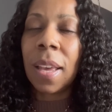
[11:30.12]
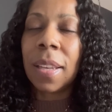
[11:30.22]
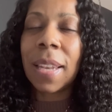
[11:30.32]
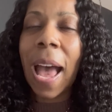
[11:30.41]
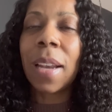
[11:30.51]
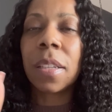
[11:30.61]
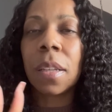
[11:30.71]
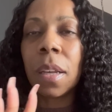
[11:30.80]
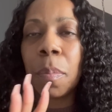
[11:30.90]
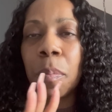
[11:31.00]
not
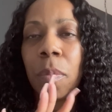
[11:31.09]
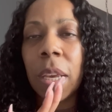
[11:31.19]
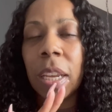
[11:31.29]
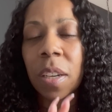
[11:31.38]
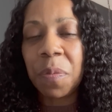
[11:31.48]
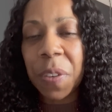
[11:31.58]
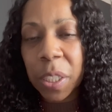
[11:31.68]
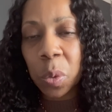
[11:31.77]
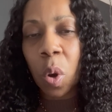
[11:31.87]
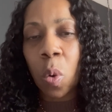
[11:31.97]

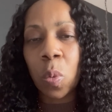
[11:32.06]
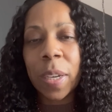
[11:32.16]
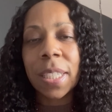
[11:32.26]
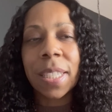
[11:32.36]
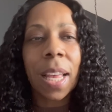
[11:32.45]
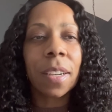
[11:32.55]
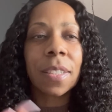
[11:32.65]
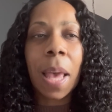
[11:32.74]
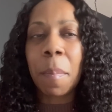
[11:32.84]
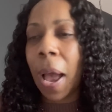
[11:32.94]
individual
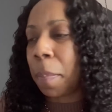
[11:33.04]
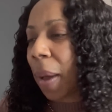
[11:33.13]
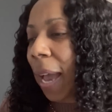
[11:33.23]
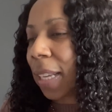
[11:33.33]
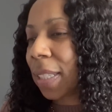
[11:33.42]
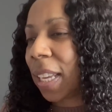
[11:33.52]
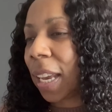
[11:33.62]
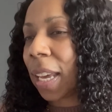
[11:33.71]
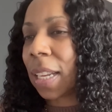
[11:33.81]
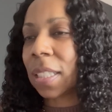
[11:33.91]
resellers that might buy a
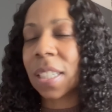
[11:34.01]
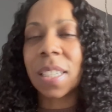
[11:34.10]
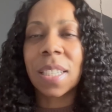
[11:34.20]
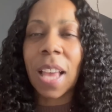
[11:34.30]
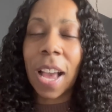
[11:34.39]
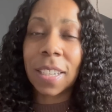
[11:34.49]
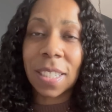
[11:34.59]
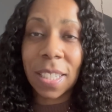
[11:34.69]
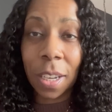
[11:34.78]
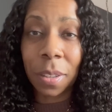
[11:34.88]
ticket and just decide to
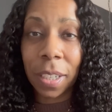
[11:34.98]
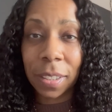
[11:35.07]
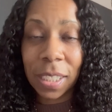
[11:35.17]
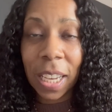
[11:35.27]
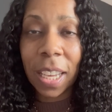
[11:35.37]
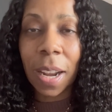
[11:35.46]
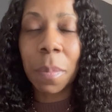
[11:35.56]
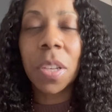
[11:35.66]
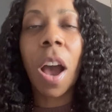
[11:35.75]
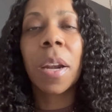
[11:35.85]
sell their ticket.
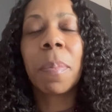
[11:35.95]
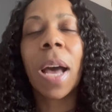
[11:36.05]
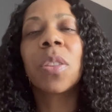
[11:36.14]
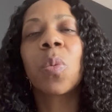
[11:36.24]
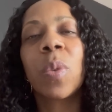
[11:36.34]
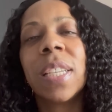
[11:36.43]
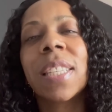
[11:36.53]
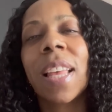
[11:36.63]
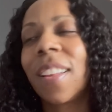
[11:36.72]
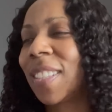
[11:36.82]
I'm talking about the
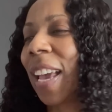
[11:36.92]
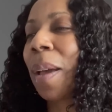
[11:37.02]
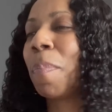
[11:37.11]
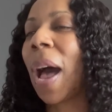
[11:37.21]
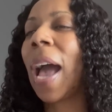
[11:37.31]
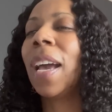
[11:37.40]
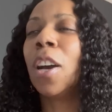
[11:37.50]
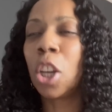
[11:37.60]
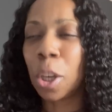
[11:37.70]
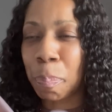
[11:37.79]
resellers that can buy
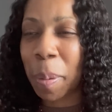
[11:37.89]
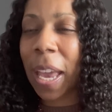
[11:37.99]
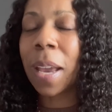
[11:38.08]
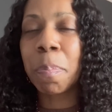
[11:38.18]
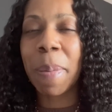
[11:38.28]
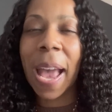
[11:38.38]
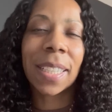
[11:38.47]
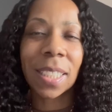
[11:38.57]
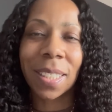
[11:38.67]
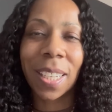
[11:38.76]
a big
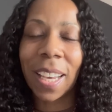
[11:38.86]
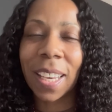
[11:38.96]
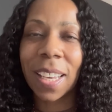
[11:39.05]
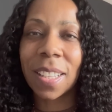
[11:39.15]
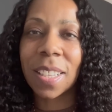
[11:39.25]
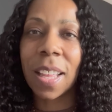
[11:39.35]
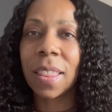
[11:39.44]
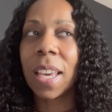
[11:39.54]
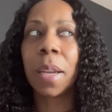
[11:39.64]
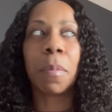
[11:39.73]
batch of tickets
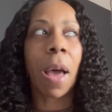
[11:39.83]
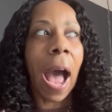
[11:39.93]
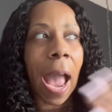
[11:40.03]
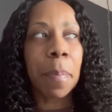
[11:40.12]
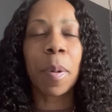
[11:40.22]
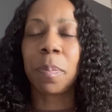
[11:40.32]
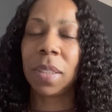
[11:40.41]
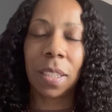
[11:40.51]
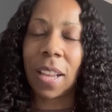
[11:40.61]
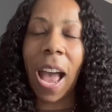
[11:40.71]
and then hype up
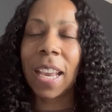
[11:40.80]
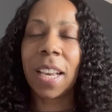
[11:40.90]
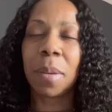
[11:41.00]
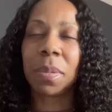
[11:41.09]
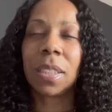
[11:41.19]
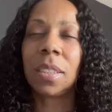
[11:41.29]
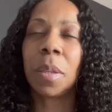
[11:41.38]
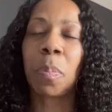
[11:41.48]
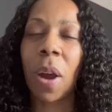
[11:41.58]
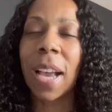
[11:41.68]
the hike up the,
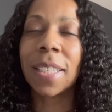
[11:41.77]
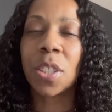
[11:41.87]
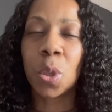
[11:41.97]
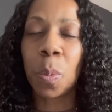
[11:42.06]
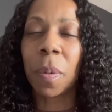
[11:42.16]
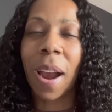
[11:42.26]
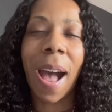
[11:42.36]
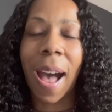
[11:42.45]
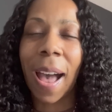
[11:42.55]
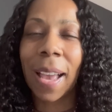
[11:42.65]
the price super
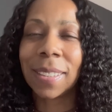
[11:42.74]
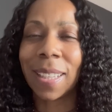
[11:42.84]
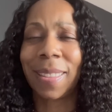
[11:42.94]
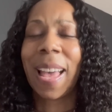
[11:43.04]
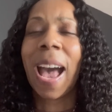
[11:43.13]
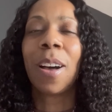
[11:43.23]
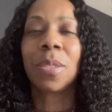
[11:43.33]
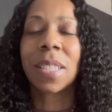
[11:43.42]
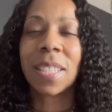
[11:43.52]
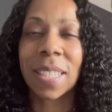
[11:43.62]
high to
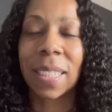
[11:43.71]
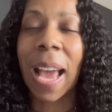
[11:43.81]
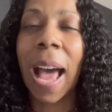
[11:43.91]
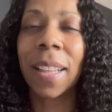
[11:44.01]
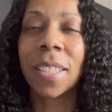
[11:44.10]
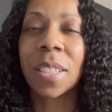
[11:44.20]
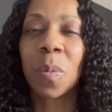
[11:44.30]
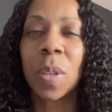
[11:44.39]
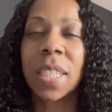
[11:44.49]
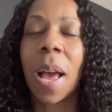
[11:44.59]
thousands of dollars
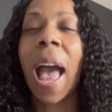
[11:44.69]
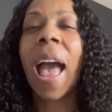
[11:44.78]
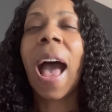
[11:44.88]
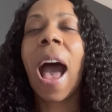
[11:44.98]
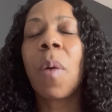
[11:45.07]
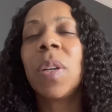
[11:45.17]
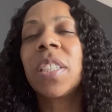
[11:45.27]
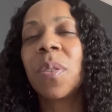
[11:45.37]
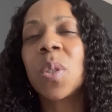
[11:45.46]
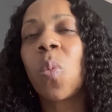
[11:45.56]
and resell. I wish
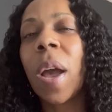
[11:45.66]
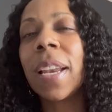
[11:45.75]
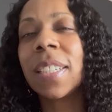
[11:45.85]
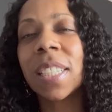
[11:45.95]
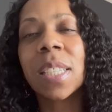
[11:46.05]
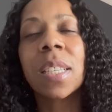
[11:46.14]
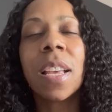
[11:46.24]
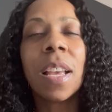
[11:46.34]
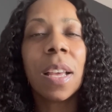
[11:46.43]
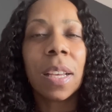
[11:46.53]
there was a way to just
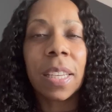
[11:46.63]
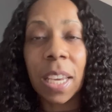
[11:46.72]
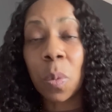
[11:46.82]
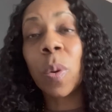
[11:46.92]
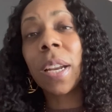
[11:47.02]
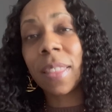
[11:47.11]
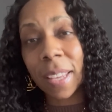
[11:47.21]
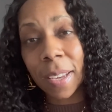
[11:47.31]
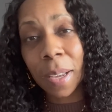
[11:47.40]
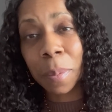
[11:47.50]
get rid of
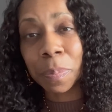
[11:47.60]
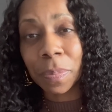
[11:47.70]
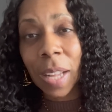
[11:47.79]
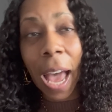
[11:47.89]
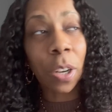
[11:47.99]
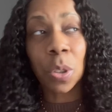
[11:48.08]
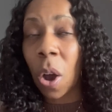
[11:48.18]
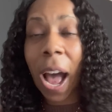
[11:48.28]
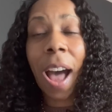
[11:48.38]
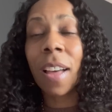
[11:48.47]
them. I don't
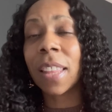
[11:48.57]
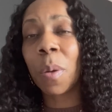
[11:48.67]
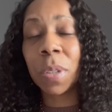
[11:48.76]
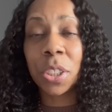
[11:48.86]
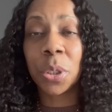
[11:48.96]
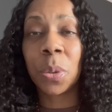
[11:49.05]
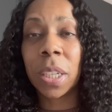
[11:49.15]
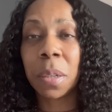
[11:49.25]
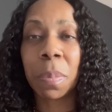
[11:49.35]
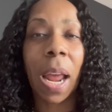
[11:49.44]
know how they would do
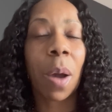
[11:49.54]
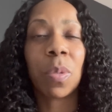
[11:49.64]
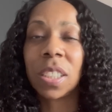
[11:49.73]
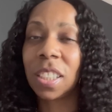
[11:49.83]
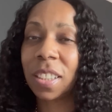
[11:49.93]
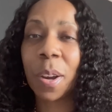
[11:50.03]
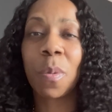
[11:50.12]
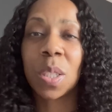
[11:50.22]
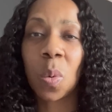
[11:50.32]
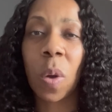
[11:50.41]
it, but I wish that there
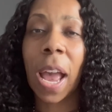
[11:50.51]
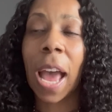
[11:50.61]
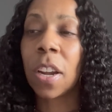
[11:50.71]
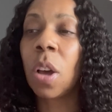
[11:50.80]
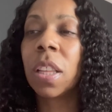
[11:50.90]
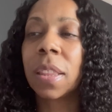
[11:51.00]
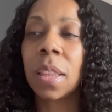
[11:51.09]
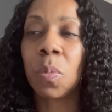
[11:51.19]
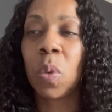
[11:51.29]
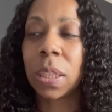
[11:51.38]
was a way. I know
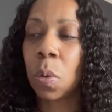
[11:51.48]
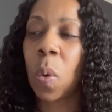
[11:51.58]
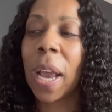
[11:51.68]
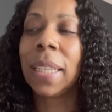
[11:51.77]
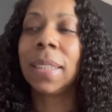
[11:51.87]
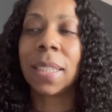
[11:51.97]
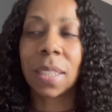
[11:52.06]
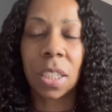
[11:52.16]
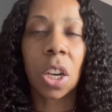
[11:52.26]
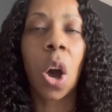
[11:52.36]
that with the wait lists
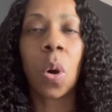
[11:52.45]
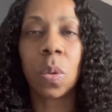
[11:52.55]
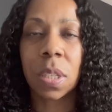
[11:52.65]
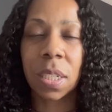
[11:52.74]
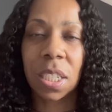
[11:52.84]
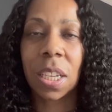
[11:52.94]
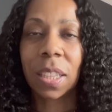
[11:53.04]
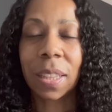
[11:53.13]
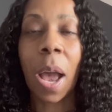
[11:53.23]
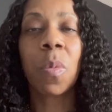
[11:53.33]
and the codes and shit,
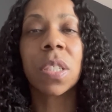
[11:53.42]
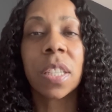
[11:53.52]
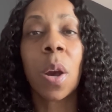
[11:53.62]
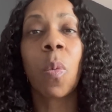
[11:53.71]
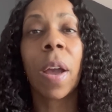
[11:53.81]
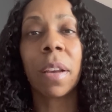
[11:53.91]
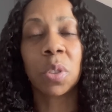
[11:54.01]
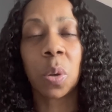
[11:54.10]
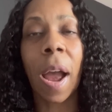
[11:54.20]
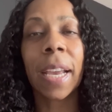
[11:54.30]
that that was their way of
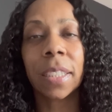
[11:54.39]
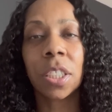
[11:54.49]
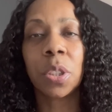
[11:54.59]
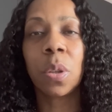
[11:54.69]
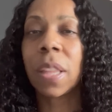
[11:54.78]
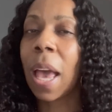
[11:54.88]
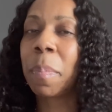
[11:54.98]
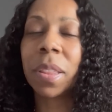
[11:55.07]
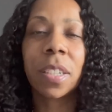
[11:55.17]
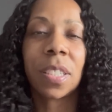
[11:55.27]
trying to do that,
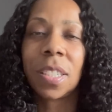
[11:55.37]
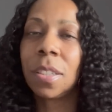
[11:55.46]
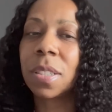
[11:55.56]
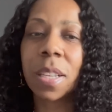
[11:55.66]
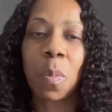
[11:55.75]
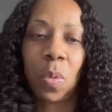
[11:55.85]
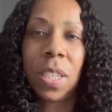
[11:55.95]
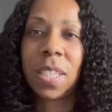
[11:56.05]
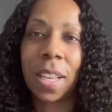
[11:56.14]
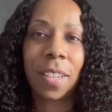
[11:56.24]
but there's still some
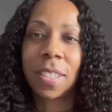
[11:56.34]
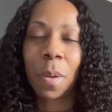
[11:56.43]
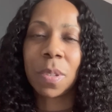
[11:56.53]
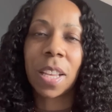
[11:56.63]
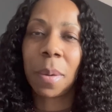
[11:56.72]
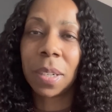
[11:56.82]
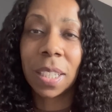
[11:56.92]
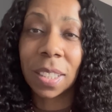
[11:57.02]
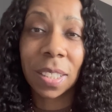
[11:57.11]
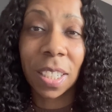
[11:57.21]
resellers that was able to
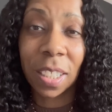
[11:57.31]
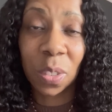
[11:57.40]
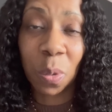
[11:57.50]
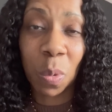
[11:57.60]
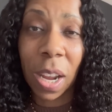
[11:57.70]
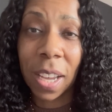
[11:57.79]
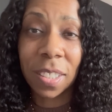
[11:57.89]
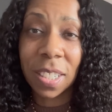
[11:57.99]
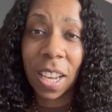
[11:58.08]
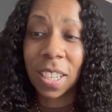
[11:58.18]
get the tickets from what I
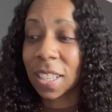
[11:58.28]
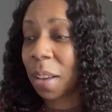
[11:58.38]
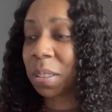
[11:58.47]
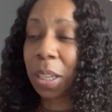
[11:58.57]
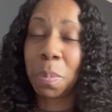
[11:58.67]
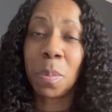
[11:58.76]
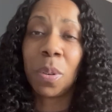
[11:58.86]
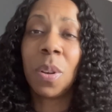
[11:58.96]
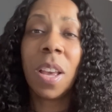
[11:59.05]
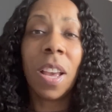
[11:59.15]
understand. Because I've seen people